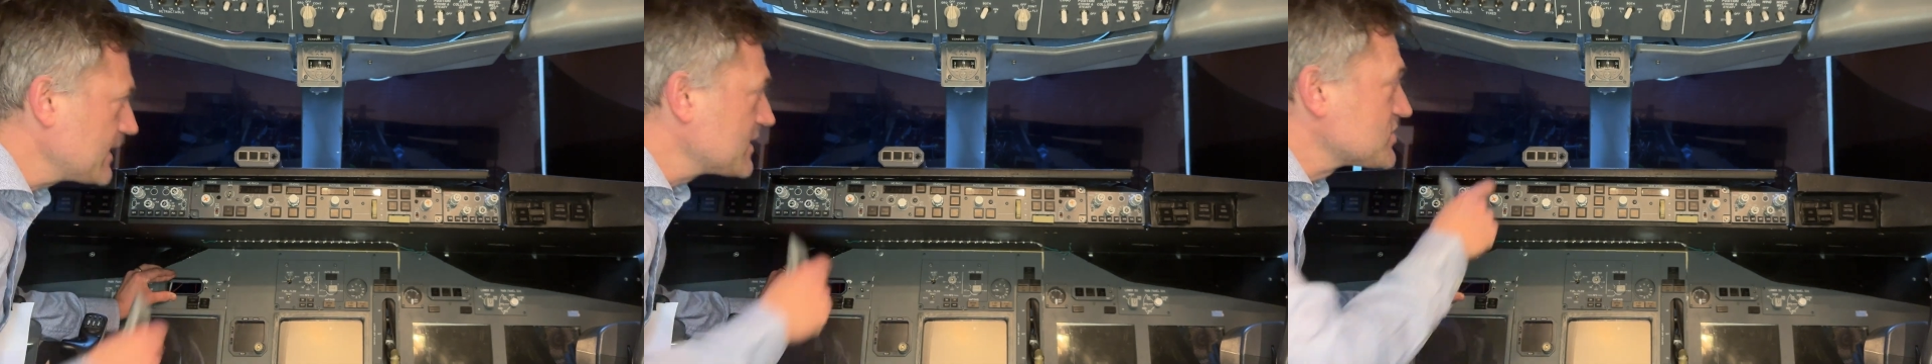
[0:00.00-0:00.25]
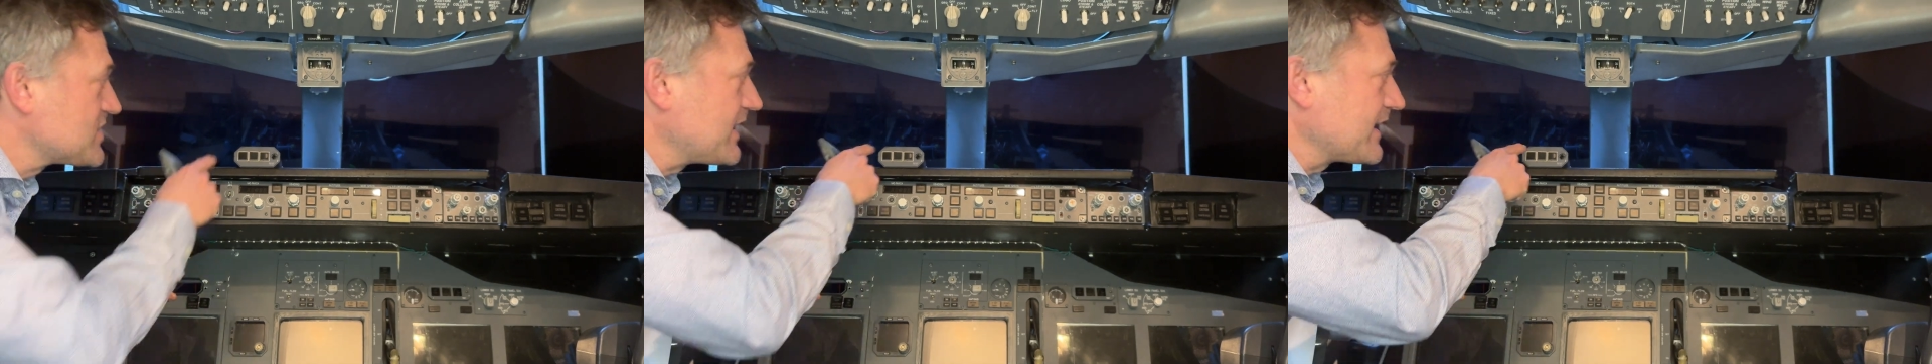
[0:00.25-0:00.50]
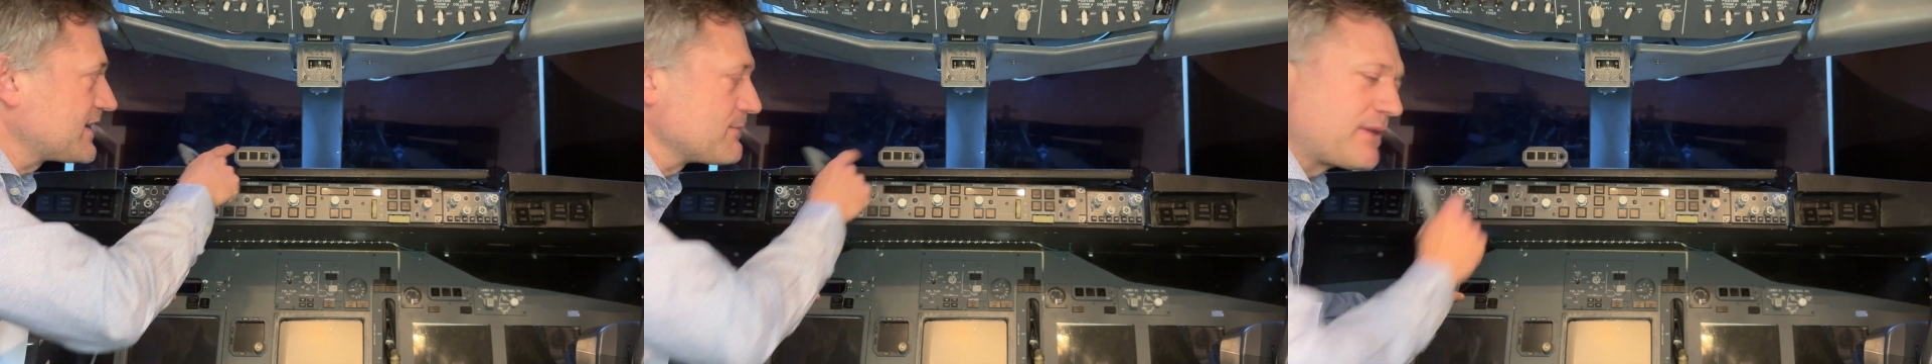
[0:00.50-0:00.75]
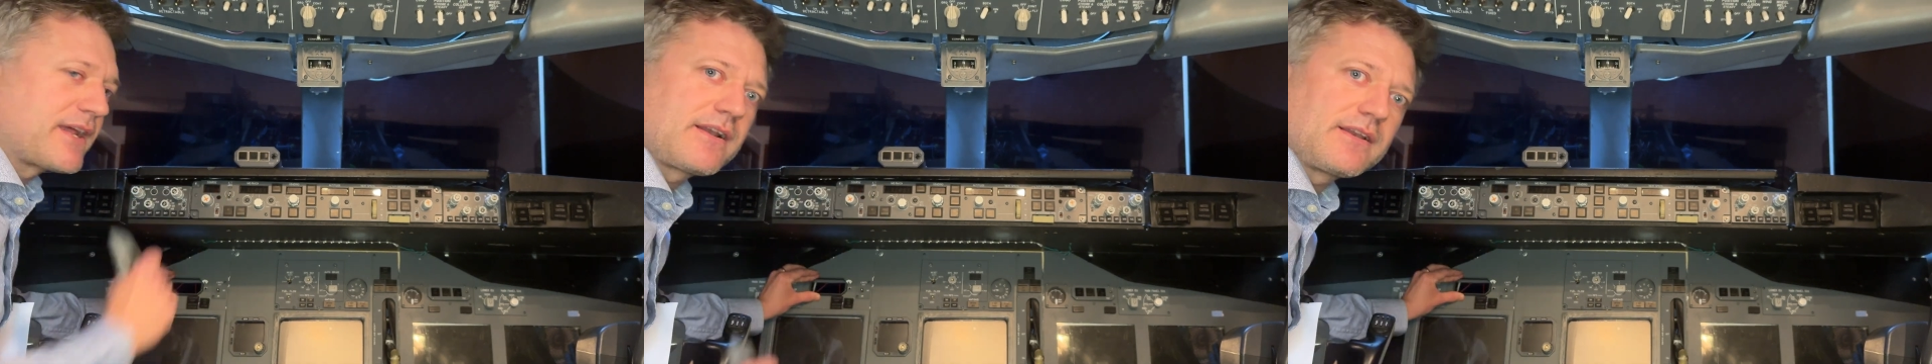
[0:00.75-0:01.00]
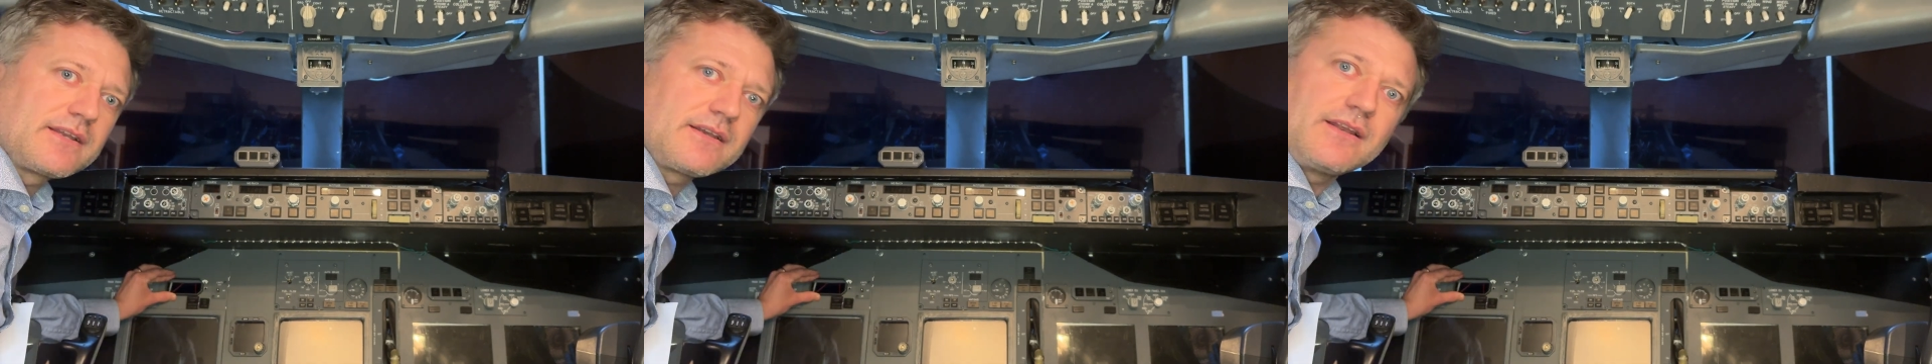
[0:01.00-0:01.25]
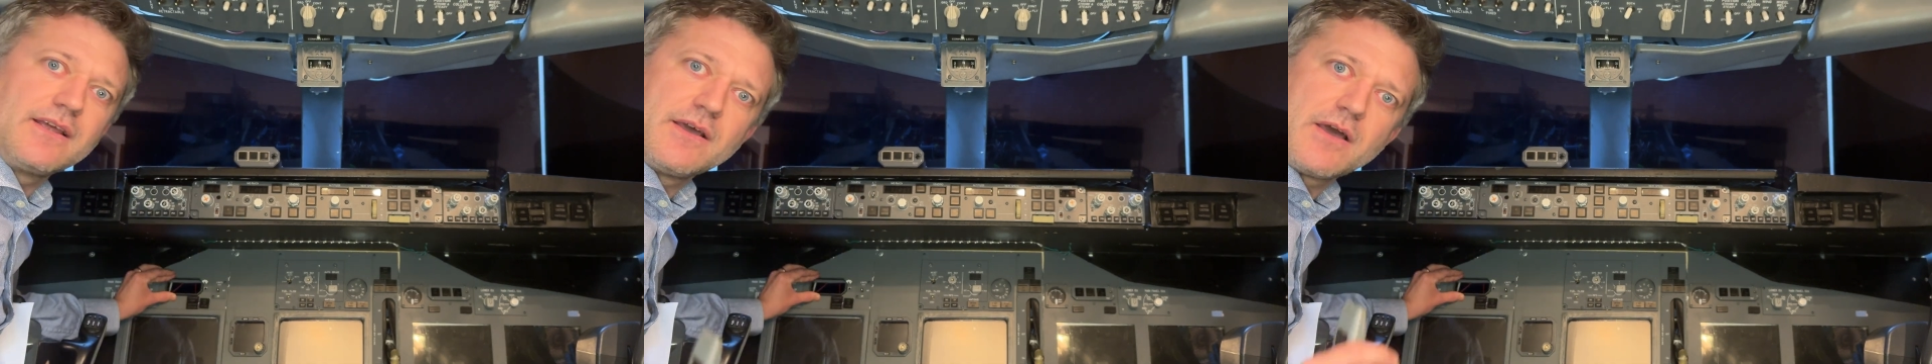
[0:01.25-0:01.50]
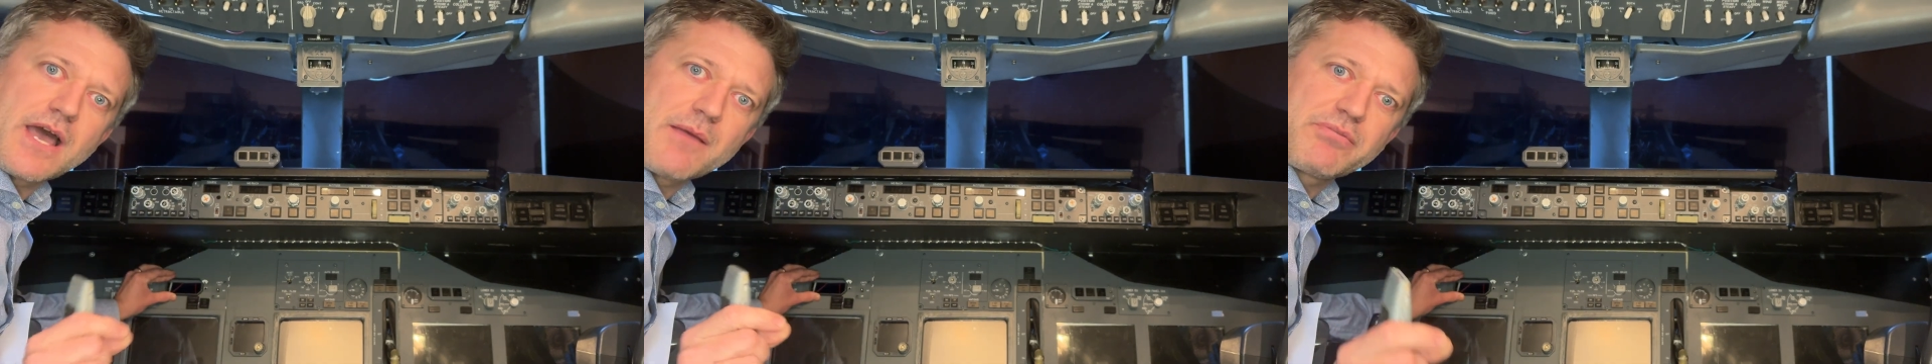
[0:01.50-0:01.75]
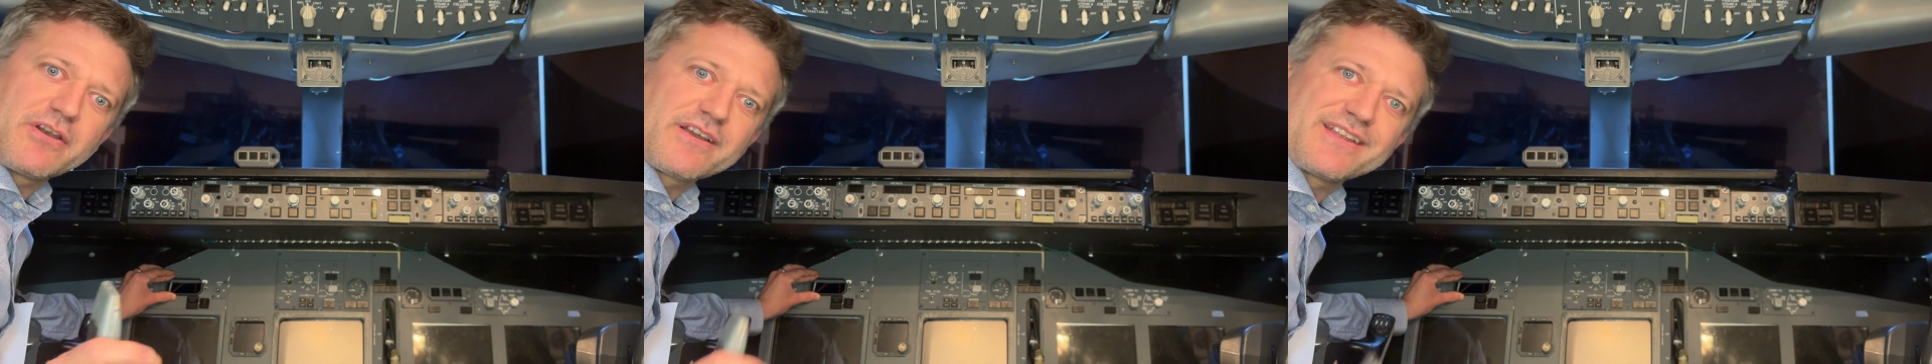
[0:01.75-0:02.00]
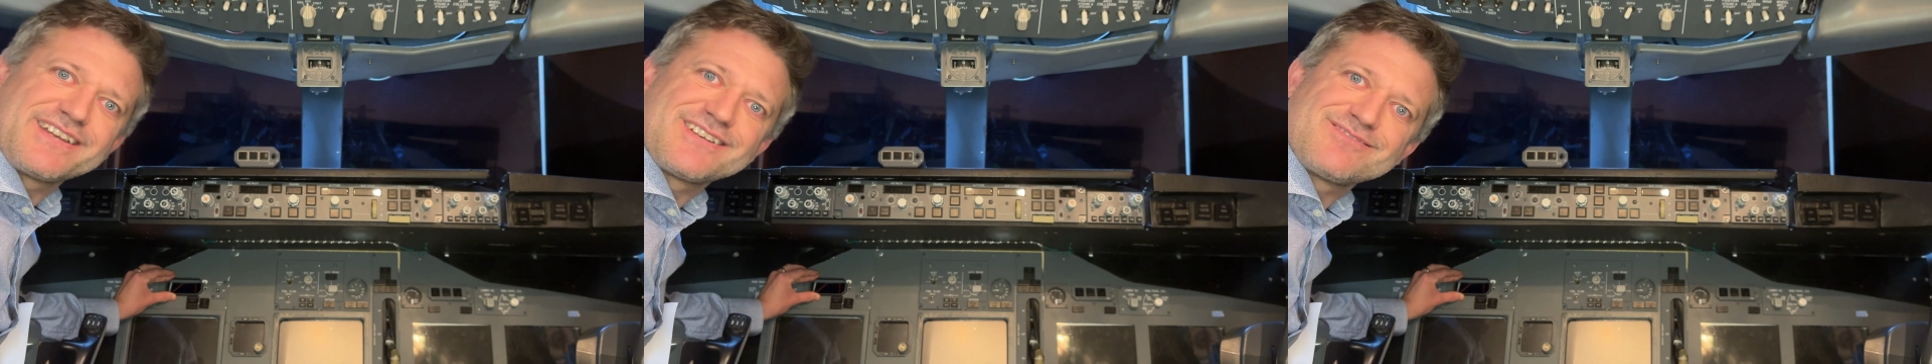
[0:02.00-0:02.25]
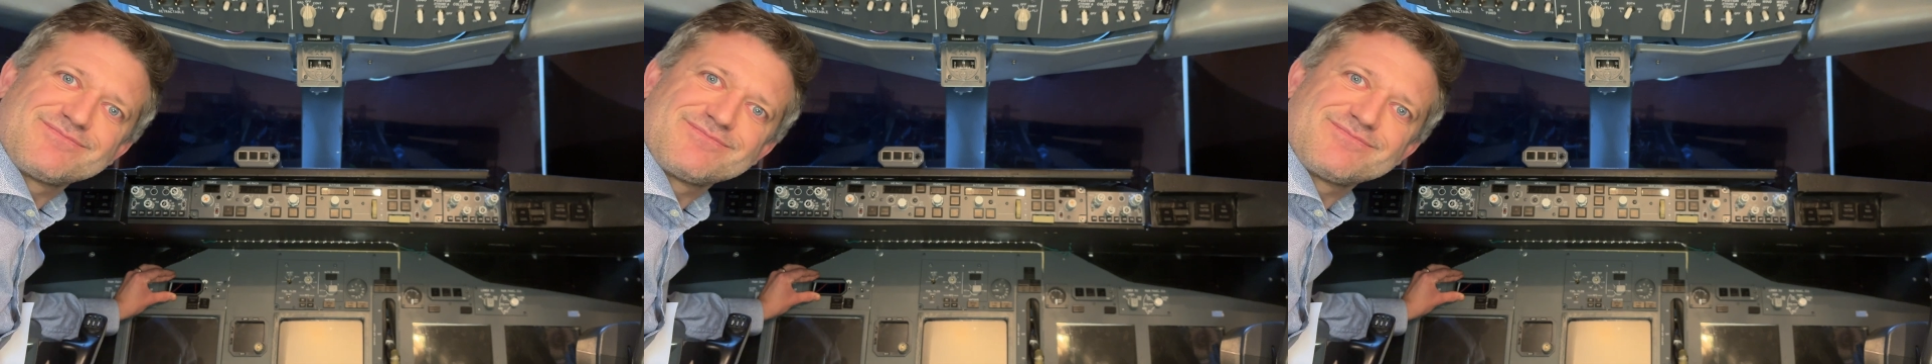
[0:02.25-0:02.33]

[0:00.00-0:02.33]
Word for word: slide the panel in and plug it in.